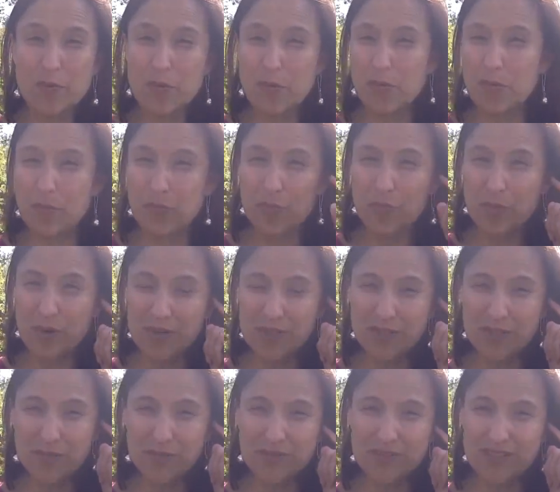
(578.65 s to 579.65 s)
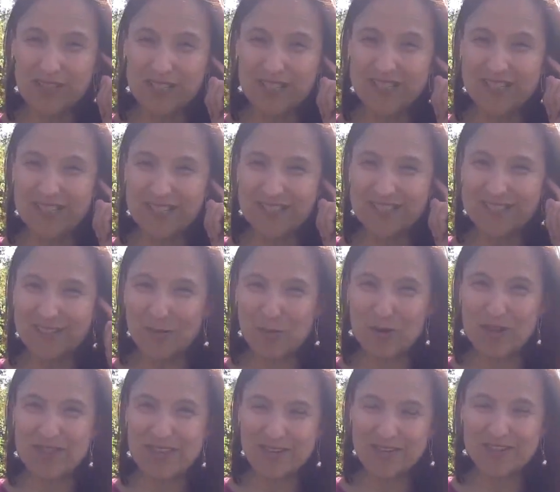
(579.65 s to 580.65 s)
but once you listen to
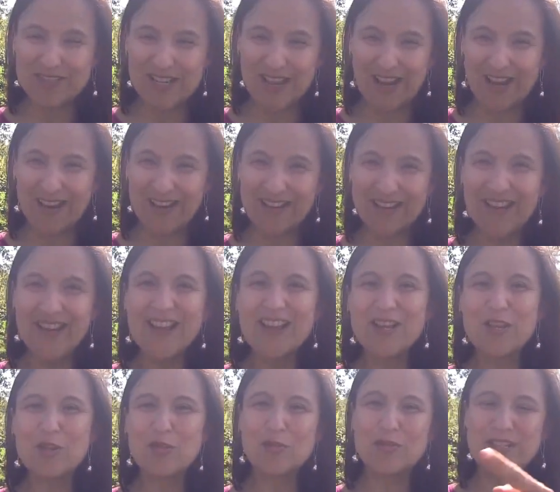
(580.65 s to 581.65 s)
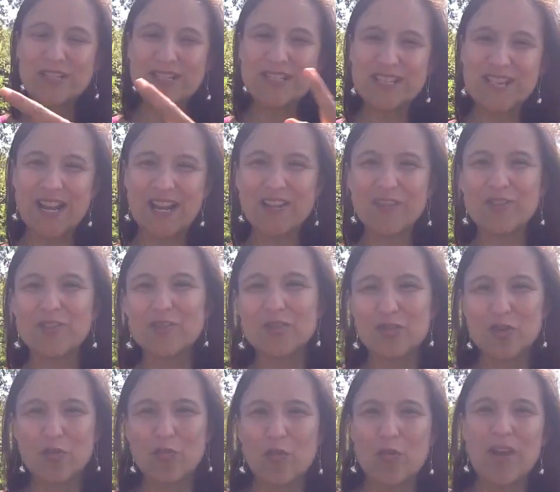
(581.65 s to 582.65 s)
what they're saying, you can tailor
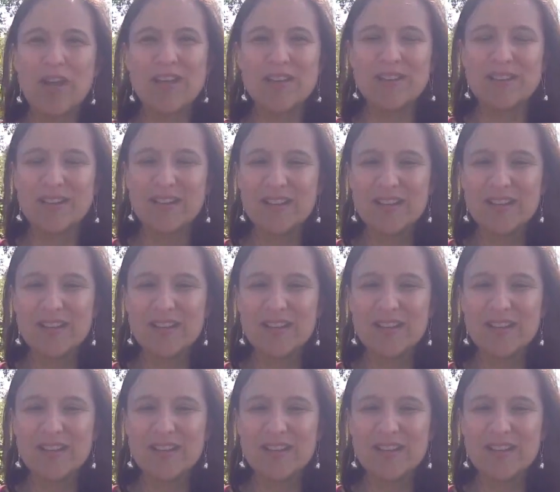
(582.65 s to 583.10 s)
to what